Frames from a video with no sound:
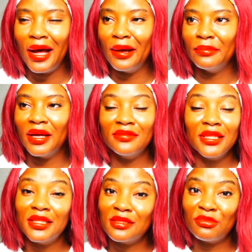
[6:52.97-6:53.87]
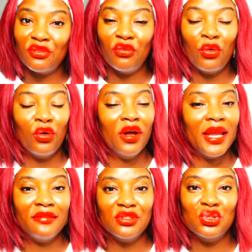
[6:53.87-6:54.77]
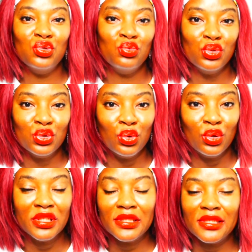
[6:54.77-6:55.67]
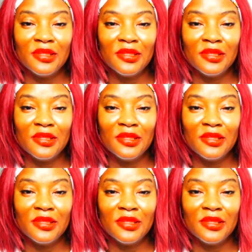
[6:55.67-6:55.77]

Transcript: I've said this before. Life is too short to